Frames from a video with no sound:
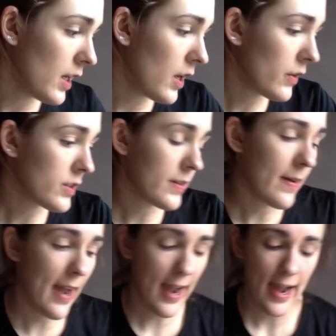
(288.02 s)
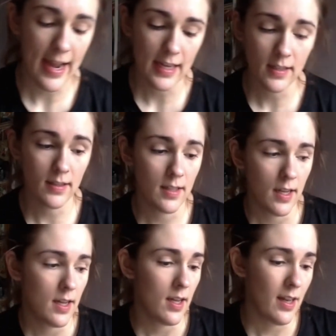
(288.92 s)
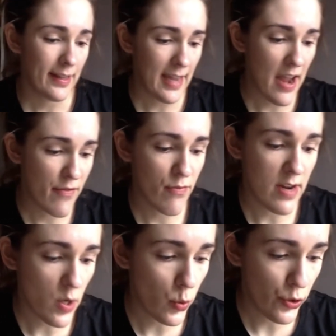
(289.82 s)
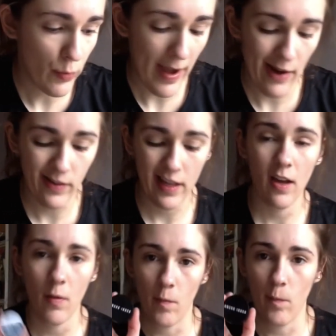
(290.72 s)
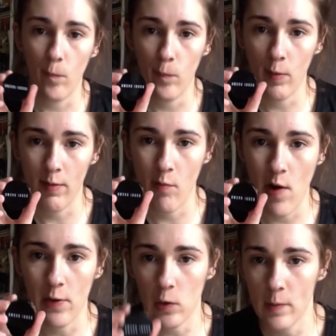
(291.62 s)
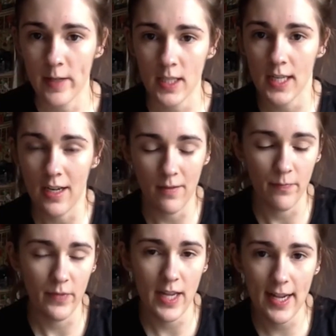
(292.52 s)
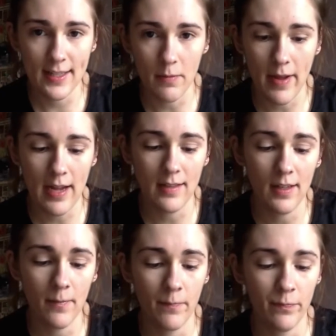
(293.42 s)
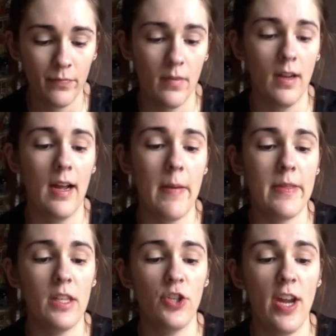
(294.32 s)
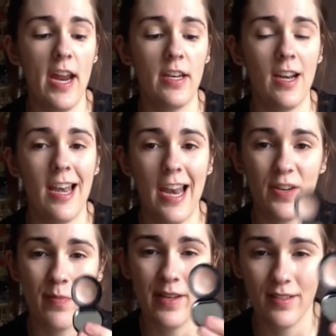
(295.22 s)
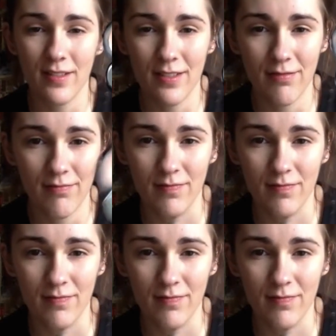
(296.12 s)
under the eyes, like every YouTuber out there, Bobbi Brown Creamy Concealer. It's amazing. I'm in the shade Lead Bisque.